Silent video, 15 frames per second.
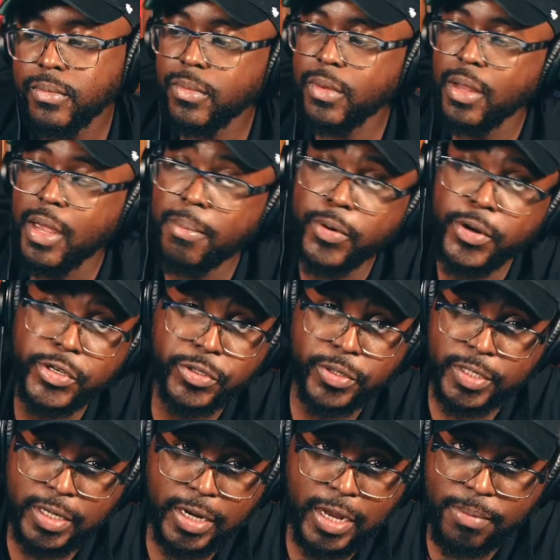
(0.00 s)
I'm pretty sure
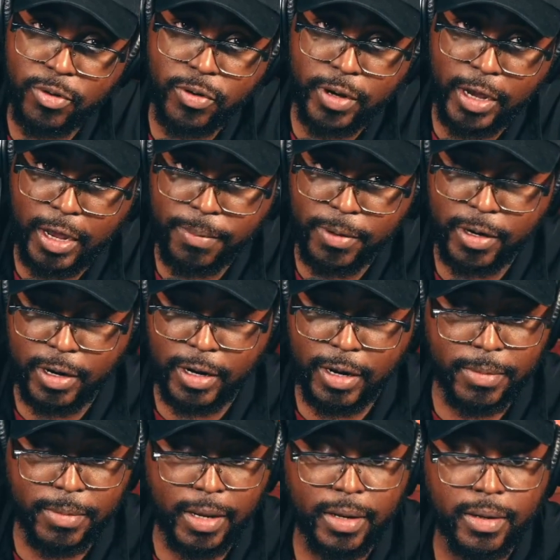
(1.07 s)
there's a lot more happening, and I'm
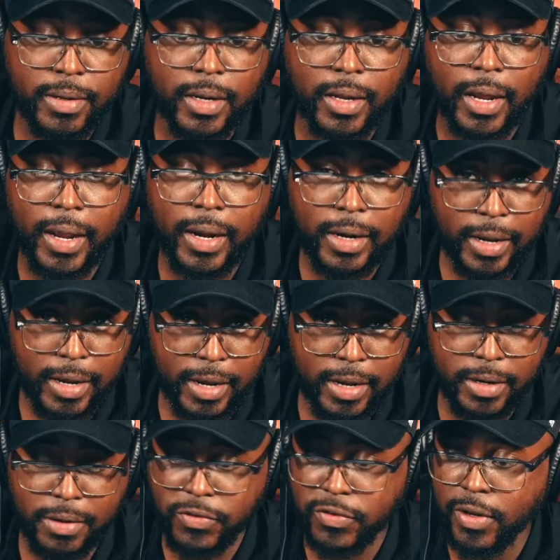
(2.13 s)
not gonna act like I
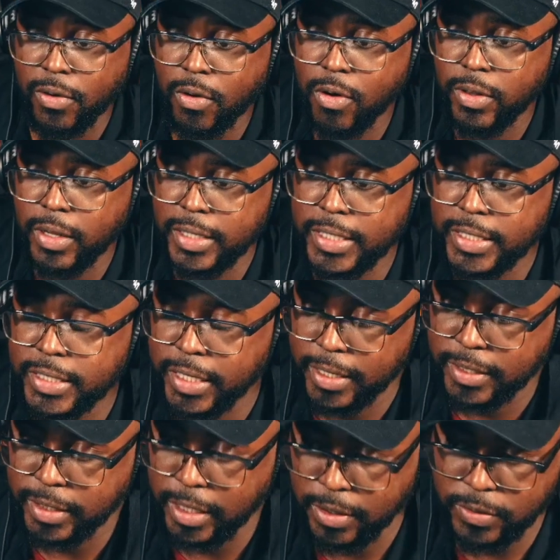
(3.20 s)
understand all the details
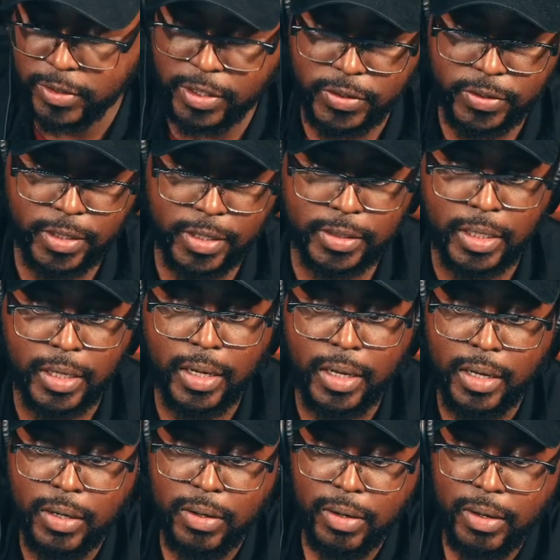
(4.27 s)
that goes into this.
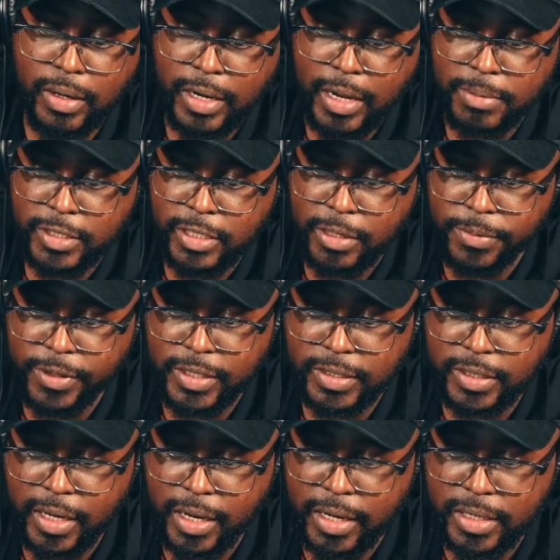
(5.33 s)
All I'm simply
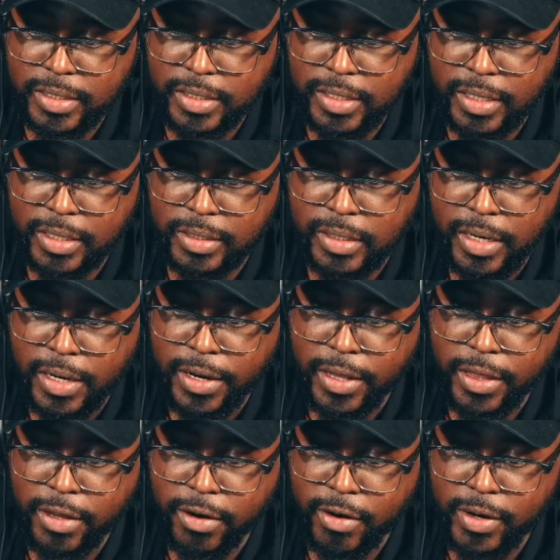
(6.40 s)
saying is this:
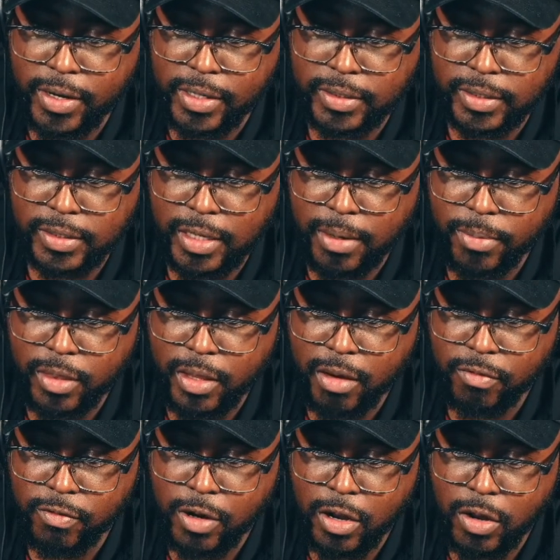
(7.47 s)
there is something
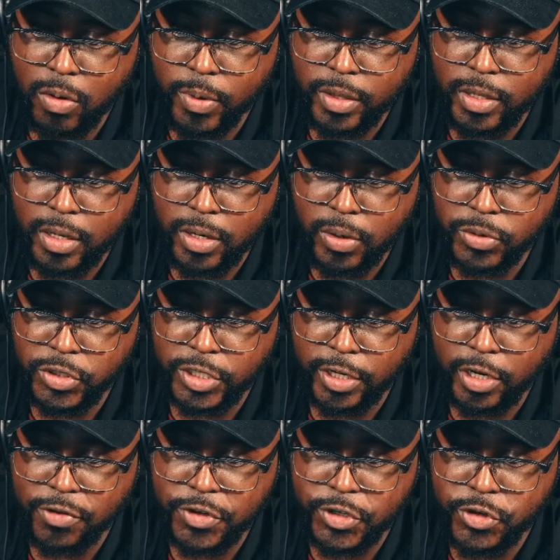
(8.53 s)
wrong with the notion
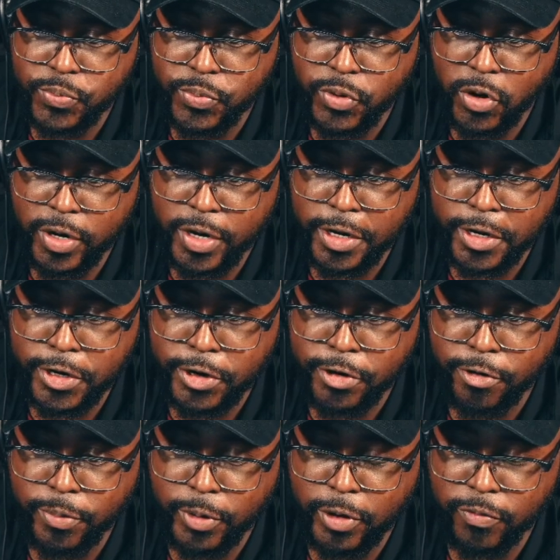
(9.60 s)
of supporting a
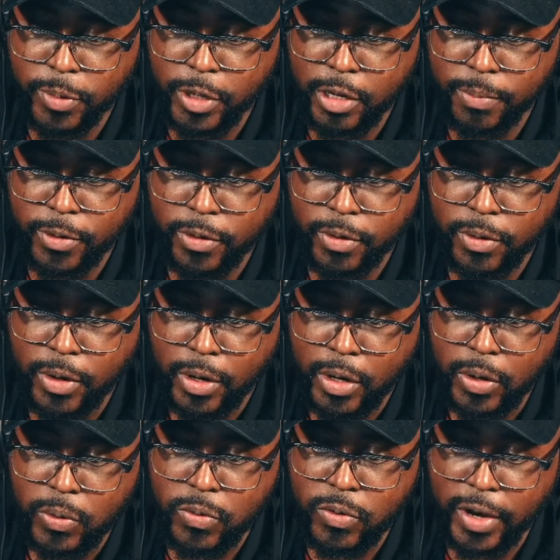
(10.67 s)
group of people
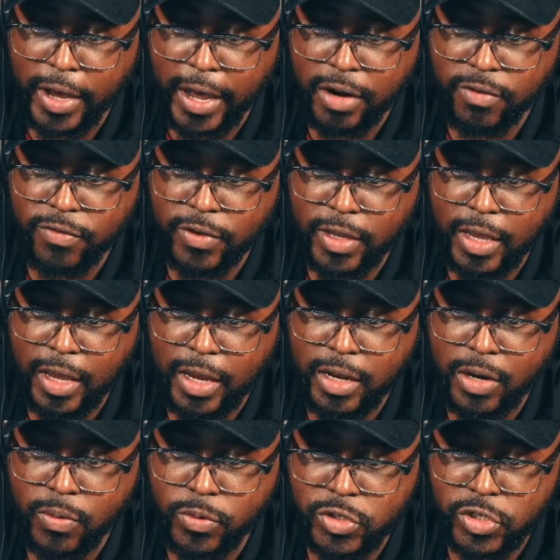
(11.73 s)
who advocated,
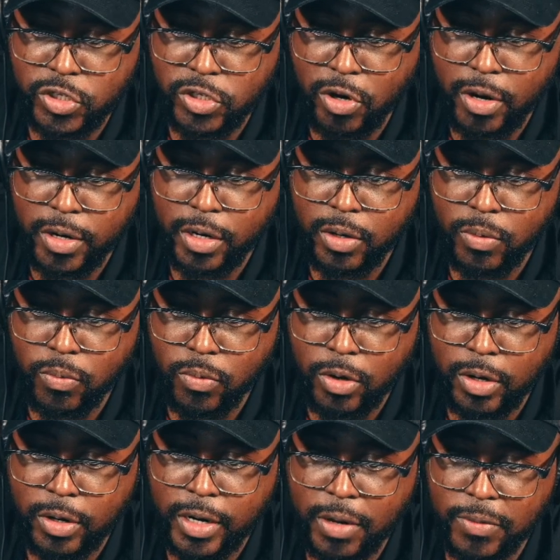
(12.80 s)
who started a
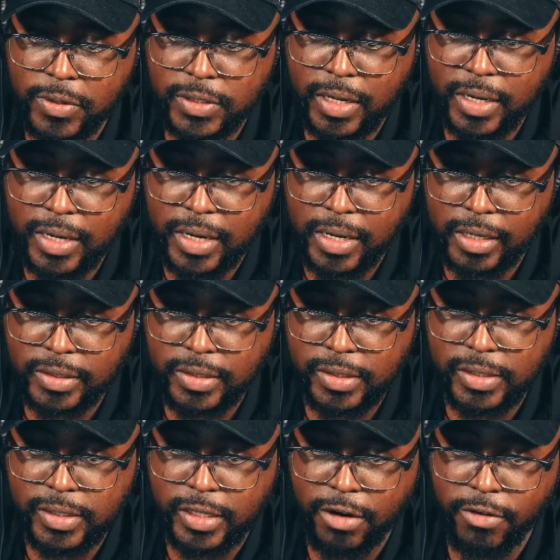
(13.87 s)
war that was
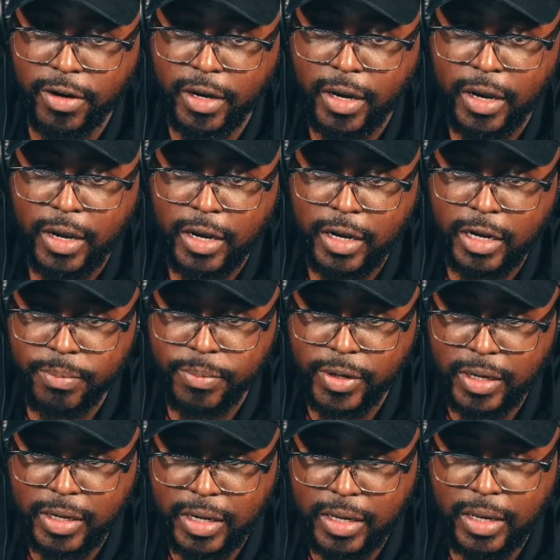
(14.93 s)
unnecessary,
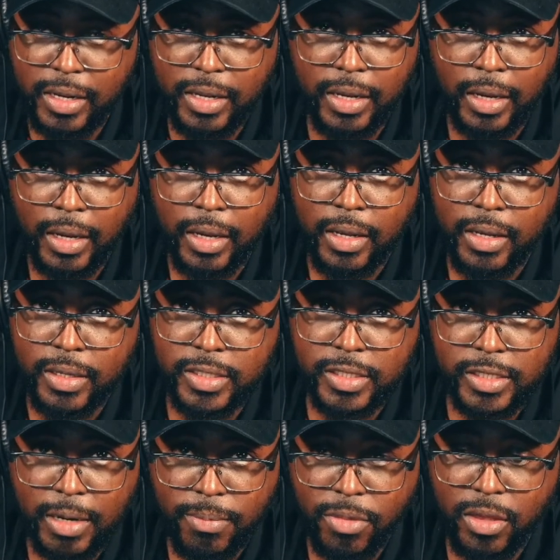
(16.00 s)
completely
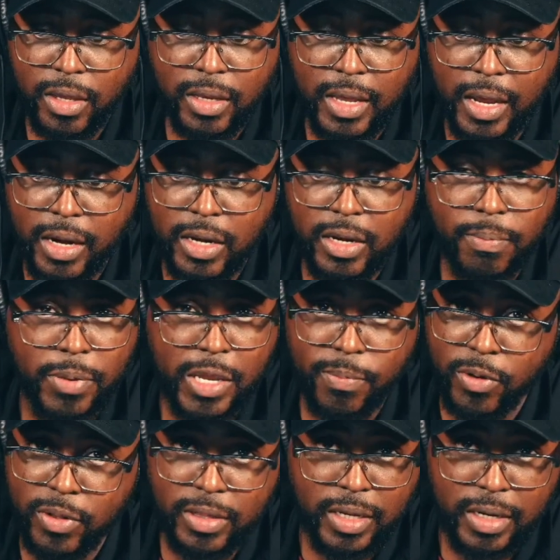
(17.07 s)
something that the people
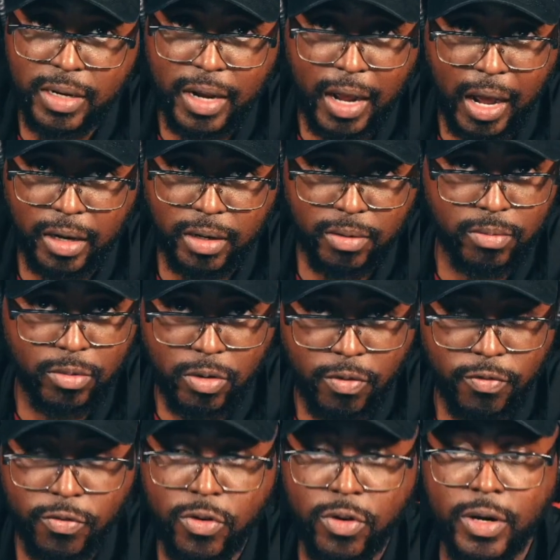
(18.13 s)
did not look
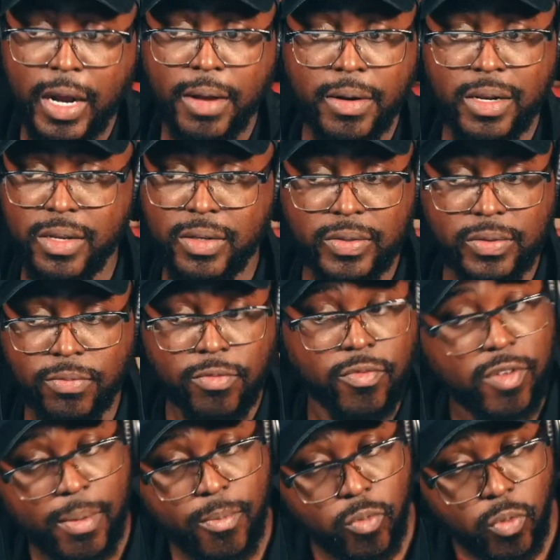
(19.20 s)
for. At least
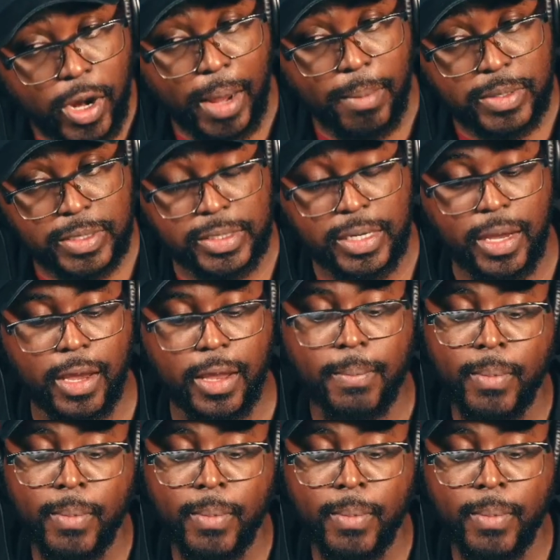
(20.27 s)
from what I'm seeing,